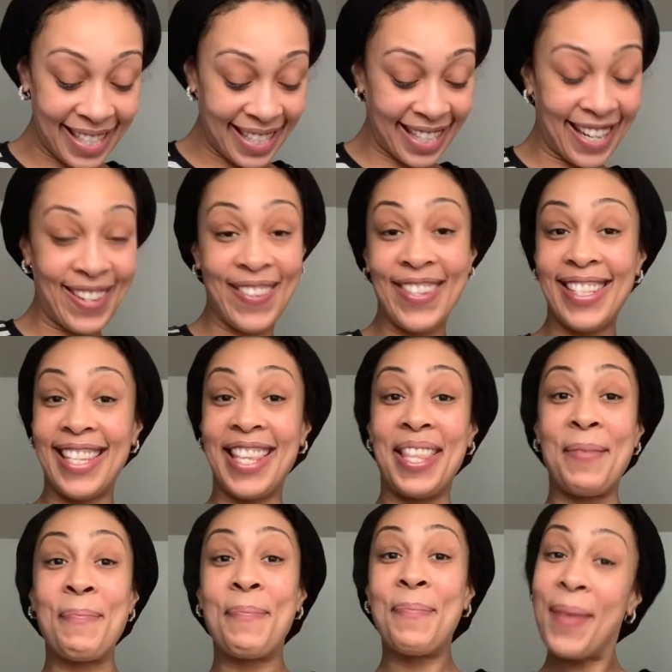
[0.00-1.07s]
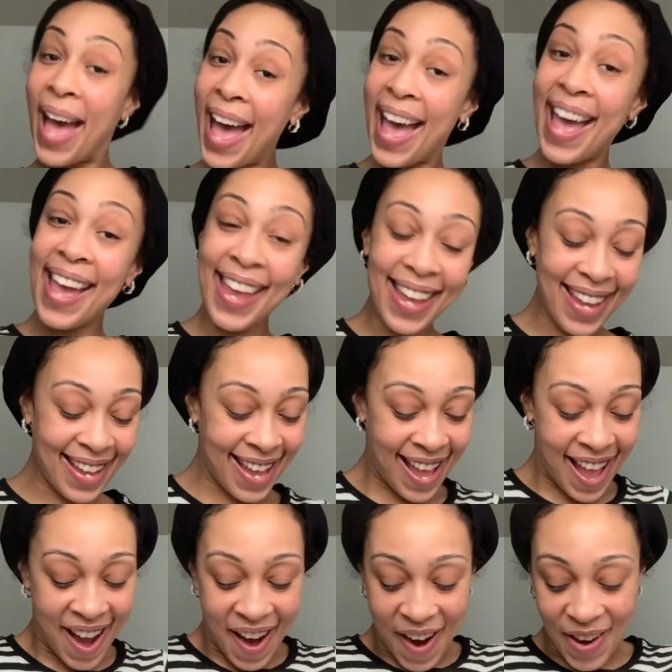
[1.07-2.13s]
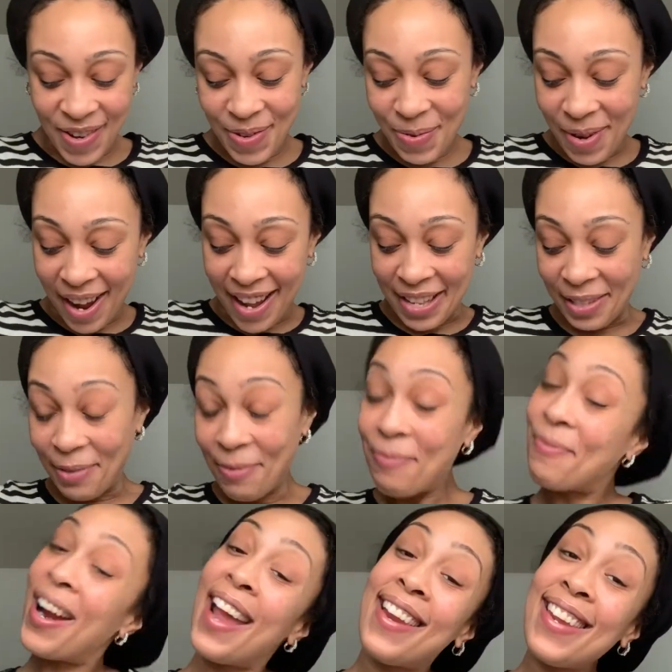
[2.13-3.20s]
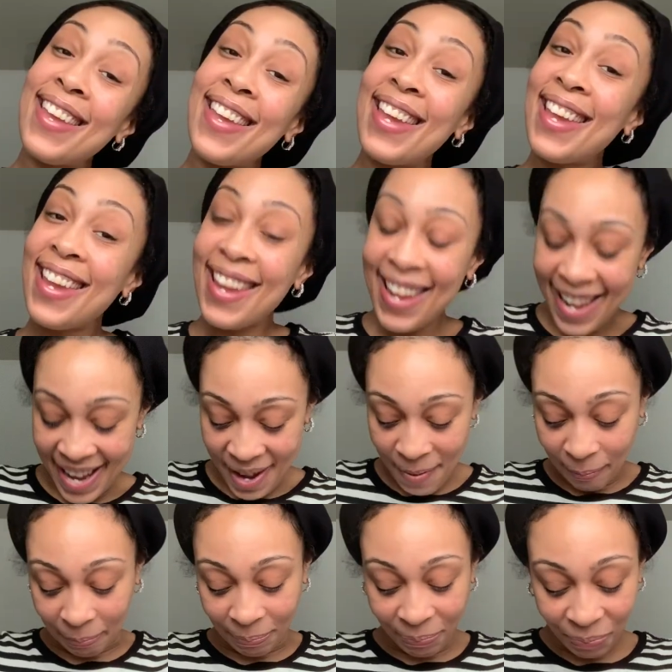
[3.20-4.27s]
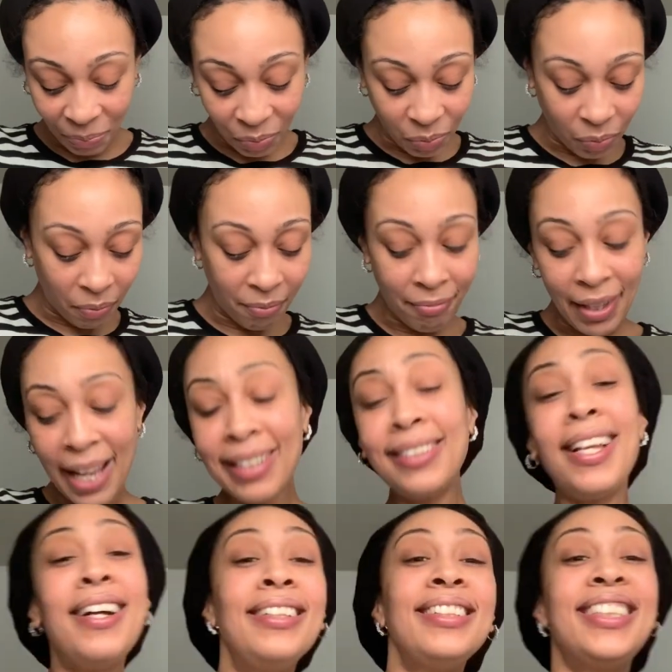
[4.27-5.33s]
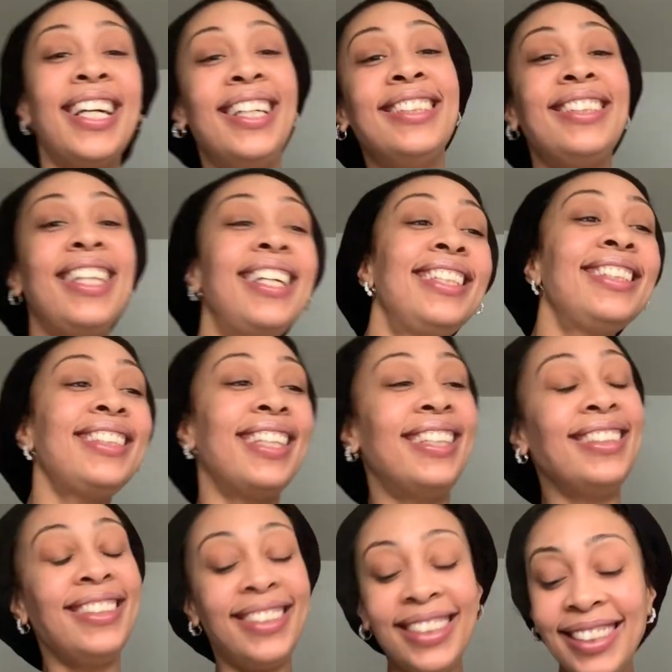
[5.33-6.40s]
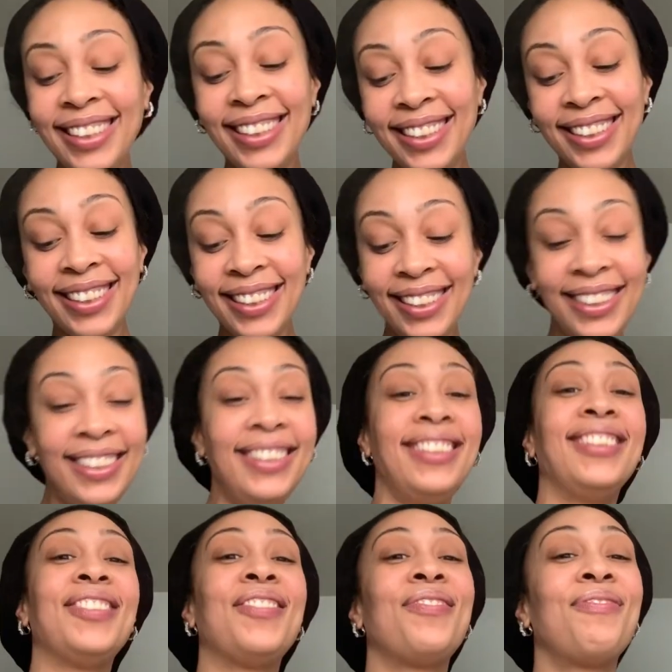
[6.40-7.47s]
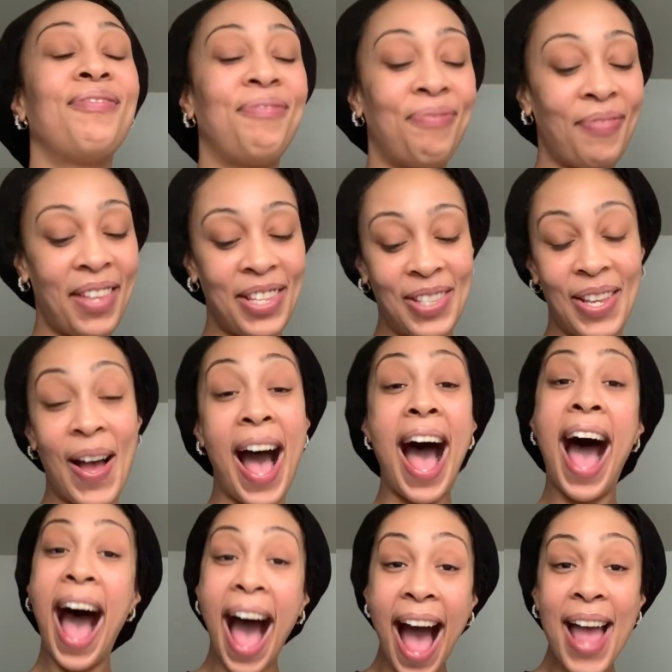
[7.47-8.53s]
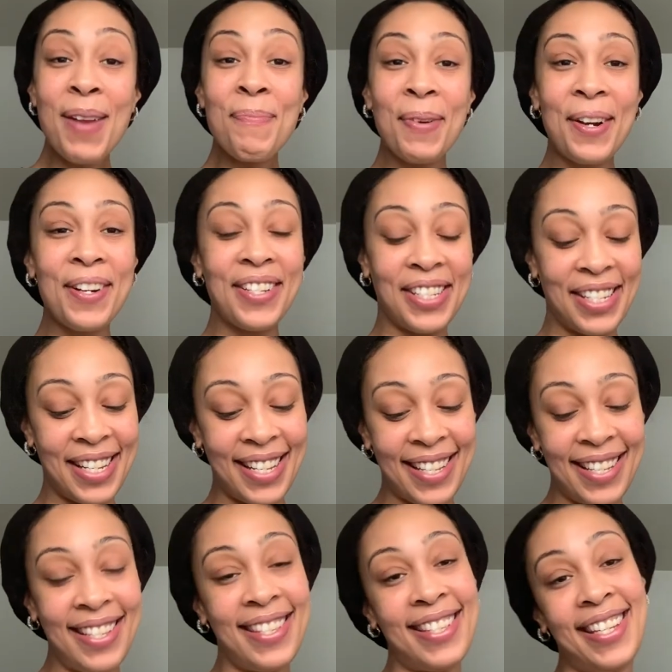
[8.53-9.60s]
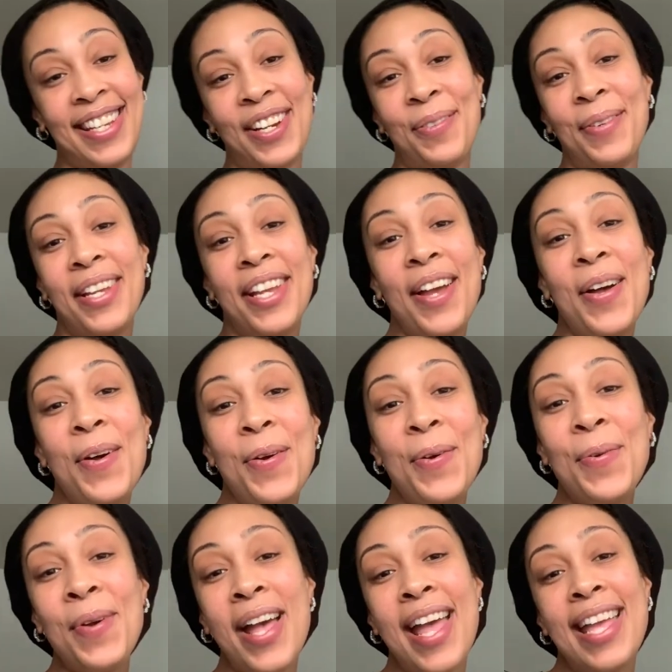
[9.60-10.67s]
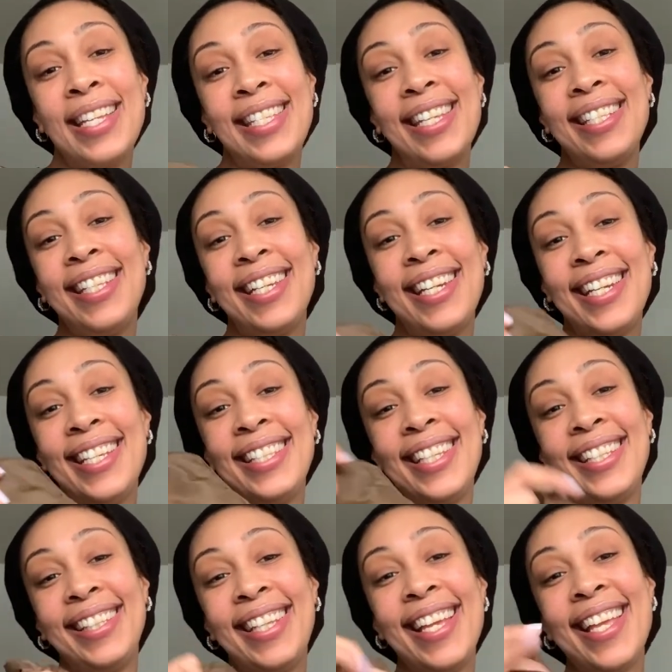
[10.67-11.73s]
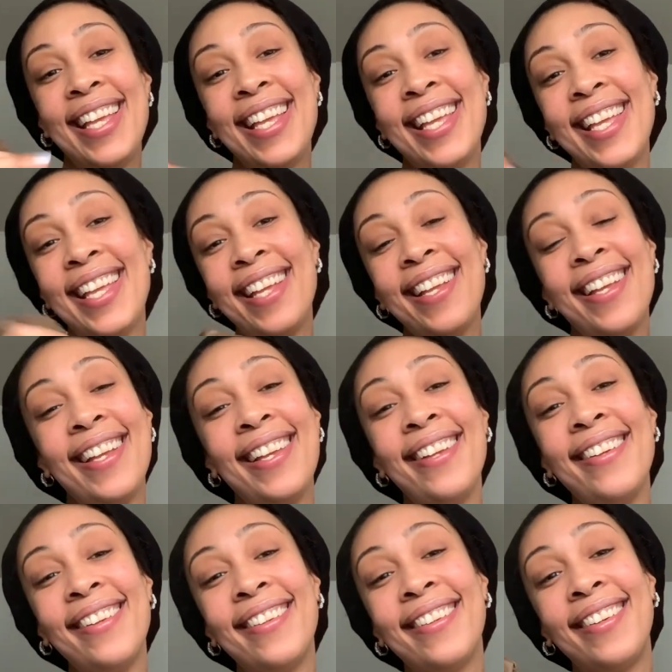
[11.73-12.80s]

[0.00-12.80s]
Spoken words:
just get on to the bag. Are you guys ready? Dun, dun, dun, dun, dun. So I purchased, here we go. Dun, dun, dun, dun, dun.